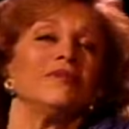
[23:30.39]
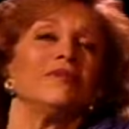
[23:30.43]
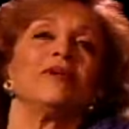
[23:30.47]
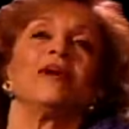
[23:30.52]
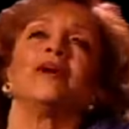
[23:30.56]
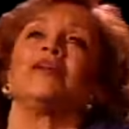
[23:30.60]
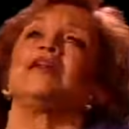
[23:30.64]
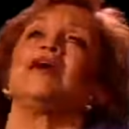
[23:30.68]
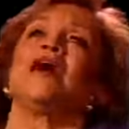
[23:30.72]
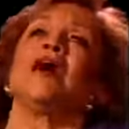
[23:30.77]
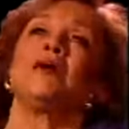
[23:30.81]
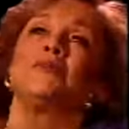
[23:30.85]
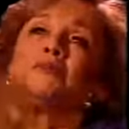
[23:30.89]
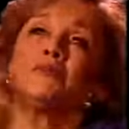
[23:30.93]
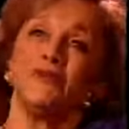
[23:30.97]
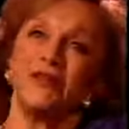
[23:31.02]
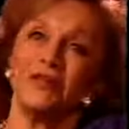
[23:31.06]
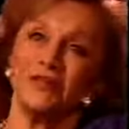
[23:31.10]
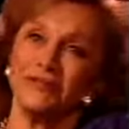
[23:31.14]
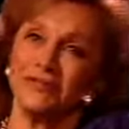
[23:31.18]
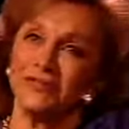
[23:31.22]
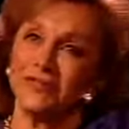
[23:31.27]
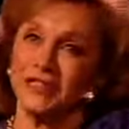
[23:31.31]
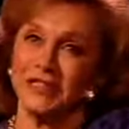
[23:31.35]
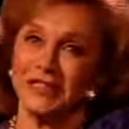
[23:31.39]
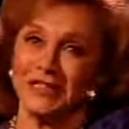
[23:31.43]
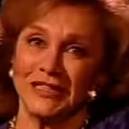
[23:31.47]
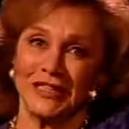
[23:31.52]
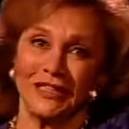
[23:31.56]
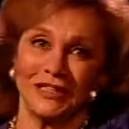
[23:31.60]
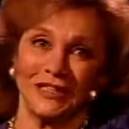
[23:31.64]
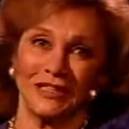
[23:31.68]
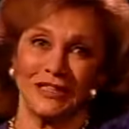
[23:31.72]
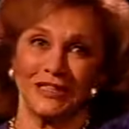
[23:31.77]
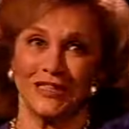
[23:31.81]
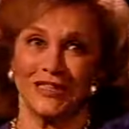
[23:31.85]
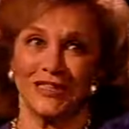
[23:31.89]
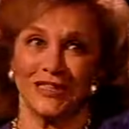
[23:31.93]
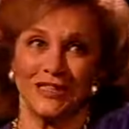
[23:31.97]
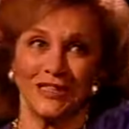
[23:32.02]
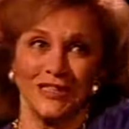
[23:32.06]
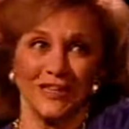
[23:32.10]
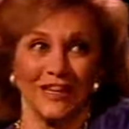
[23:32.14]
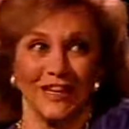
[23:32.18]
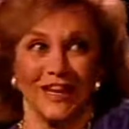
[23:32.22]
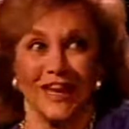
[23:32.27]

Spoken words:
are uplifted and